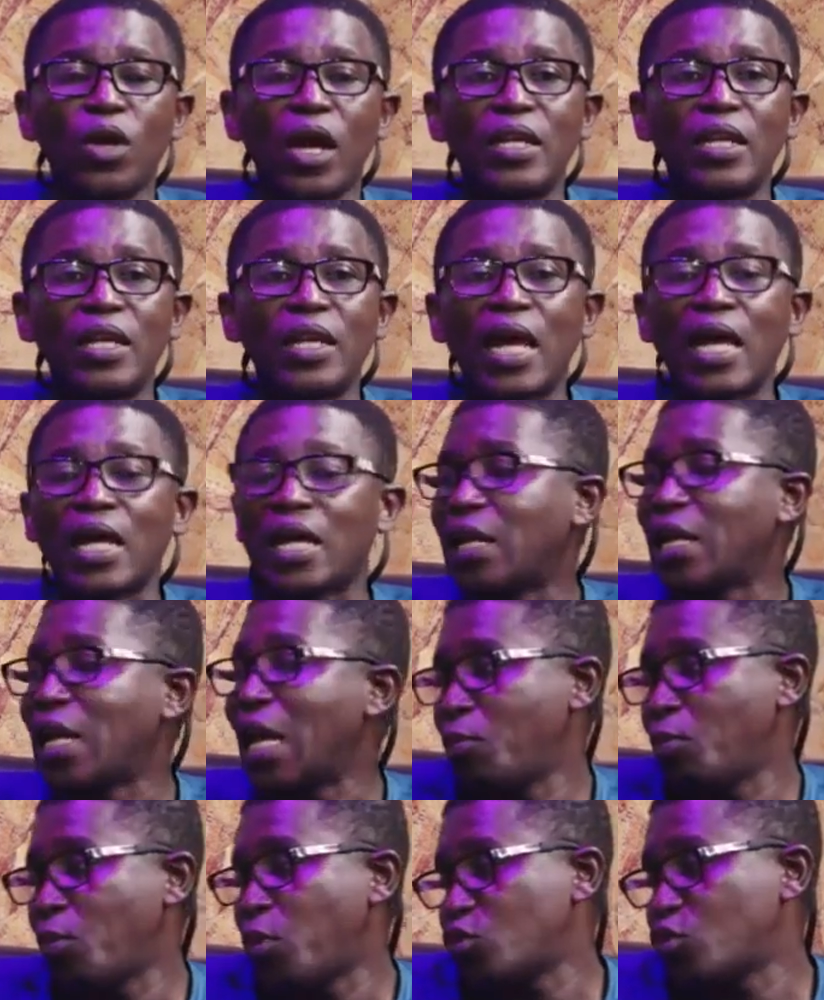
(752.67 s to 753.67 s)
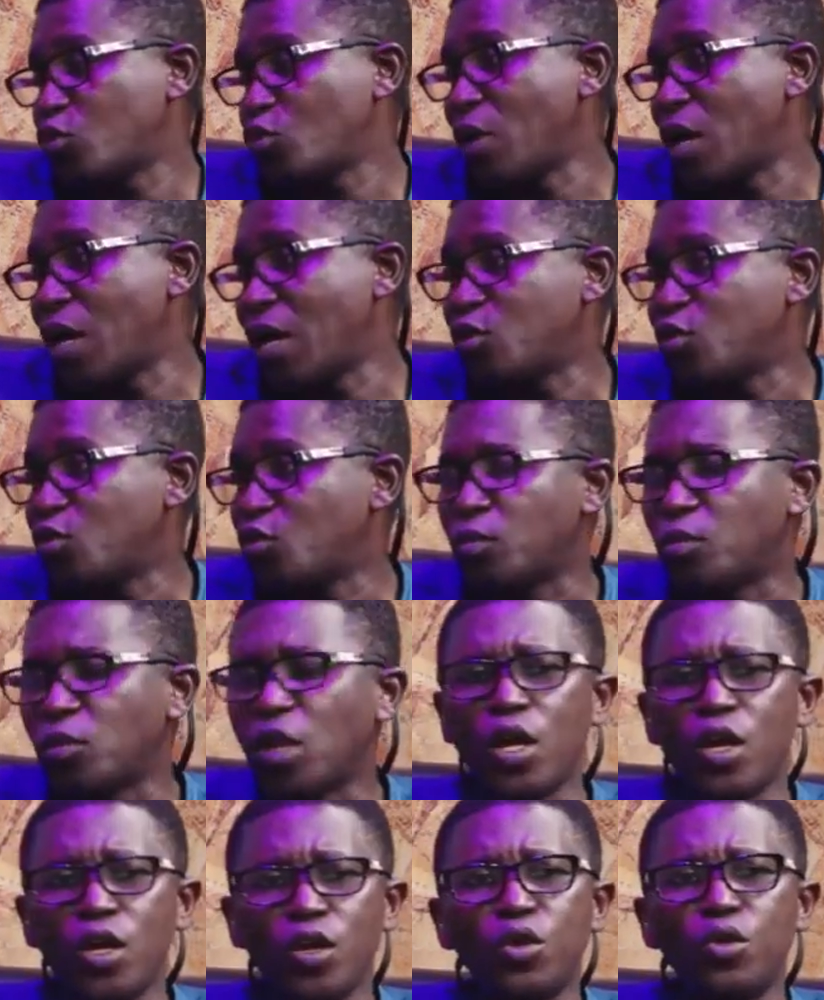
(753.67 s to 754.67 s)
Then I cannot pursue my dream.
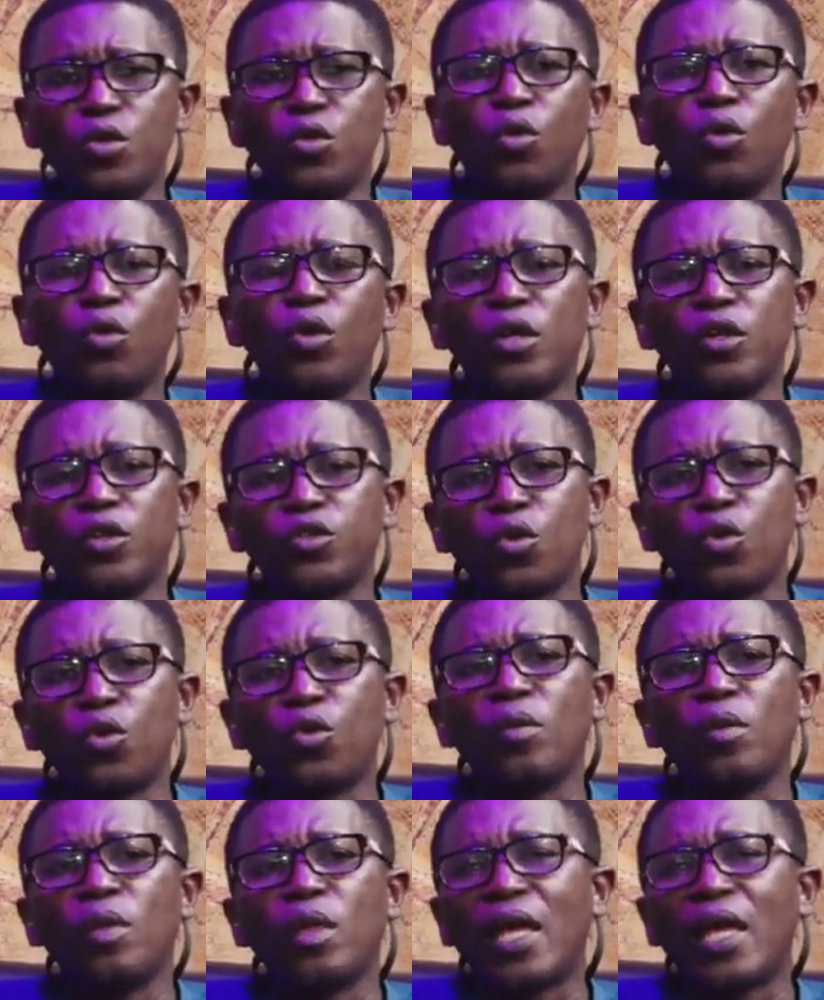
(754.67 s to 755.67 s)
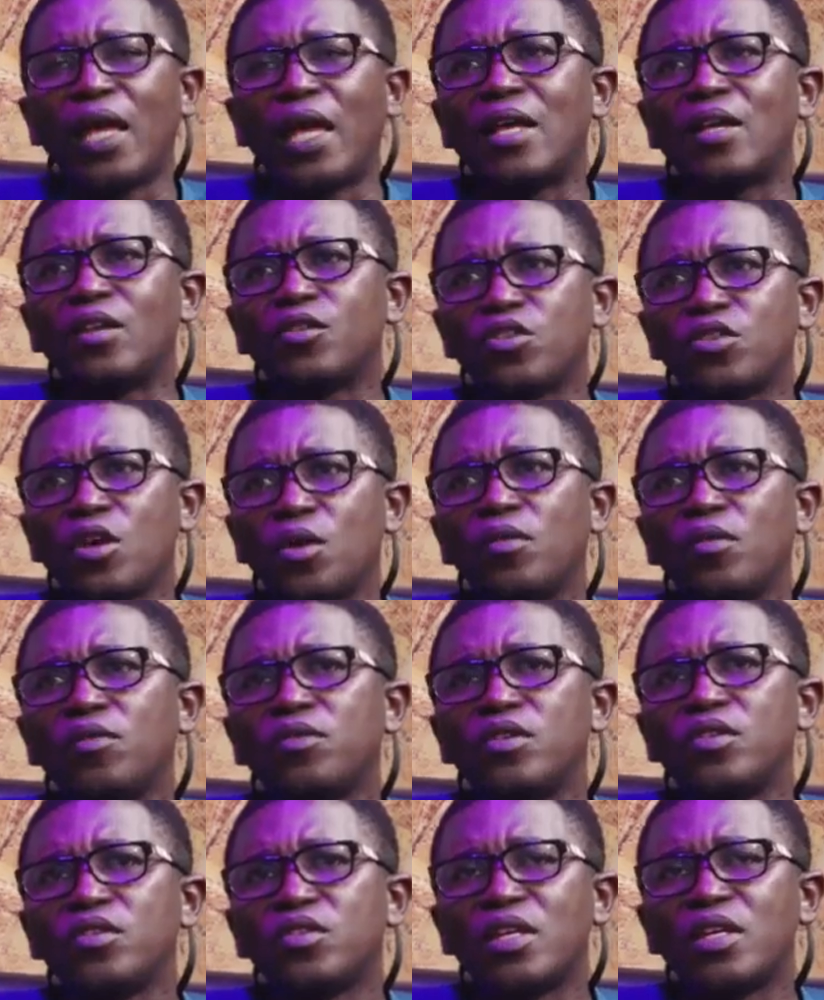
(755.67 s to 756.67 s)
You know, so some of
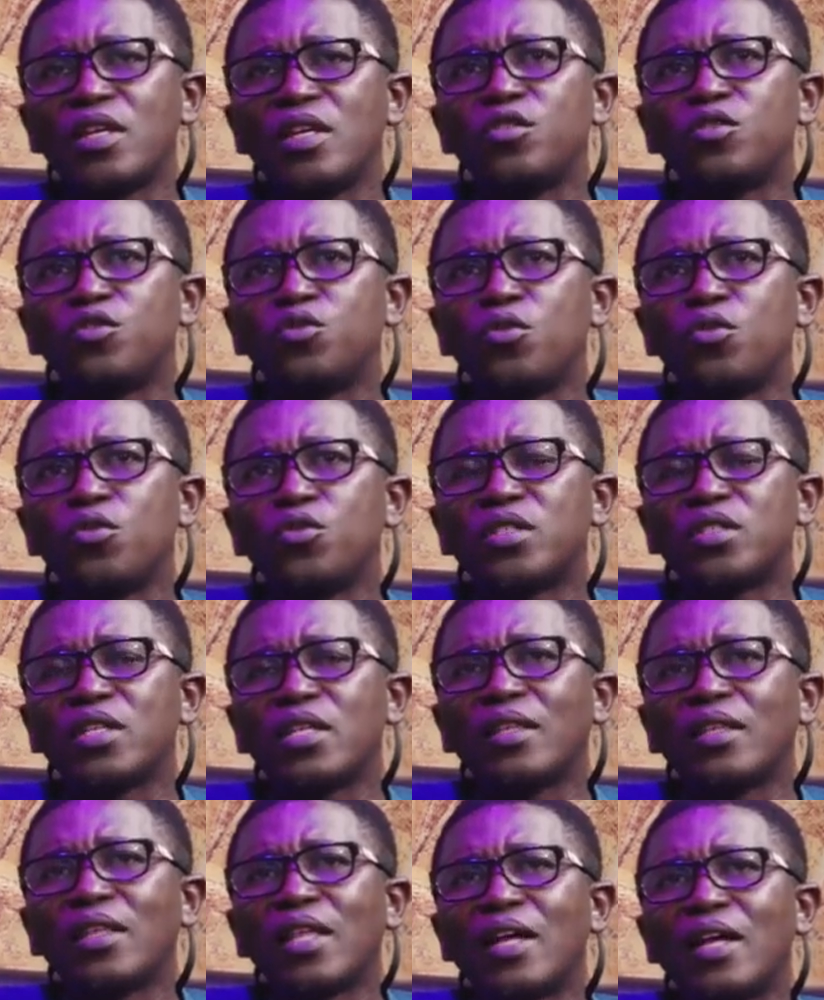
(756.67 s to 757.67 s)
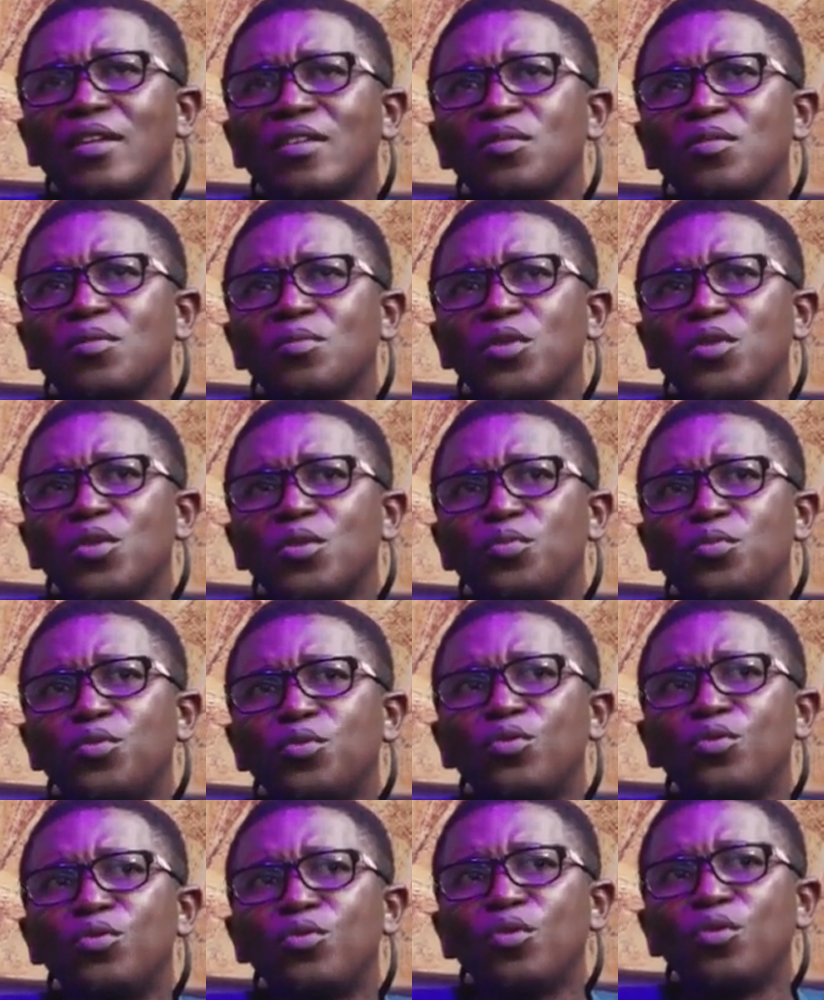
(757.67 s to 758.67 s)
these things, you will see that
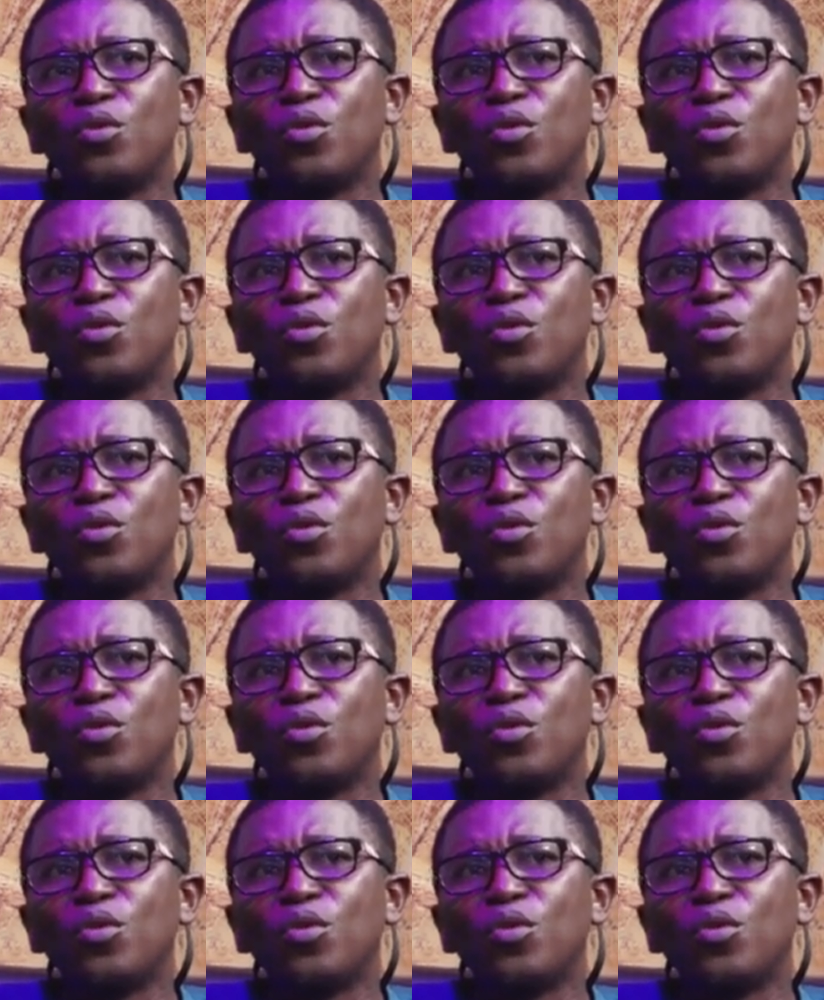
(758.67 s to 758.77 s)
people,